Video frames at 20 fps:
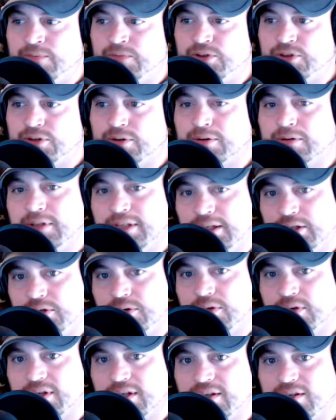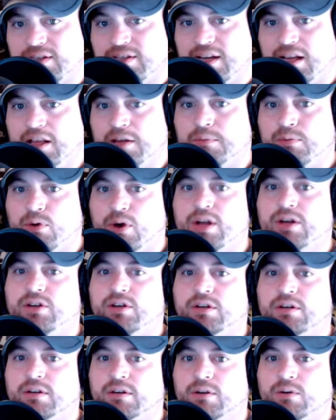So literally,
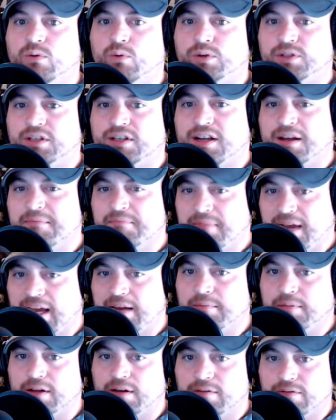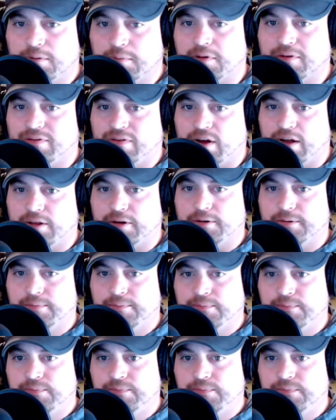celebration was a commandment from the Father.